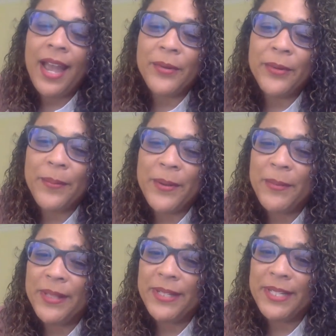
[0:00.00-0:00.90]
I grew up in
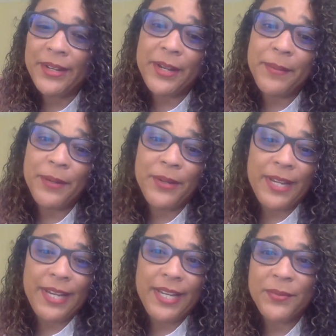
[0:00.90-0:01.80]
military
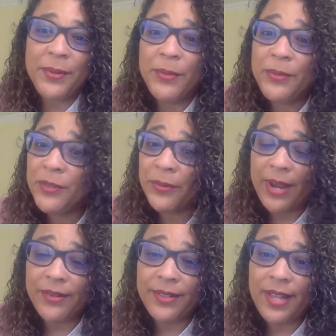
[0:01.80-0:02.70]
communities. We moved
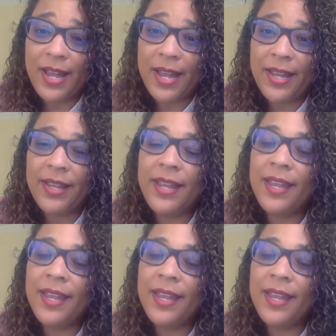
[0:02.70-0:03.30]
around a lot.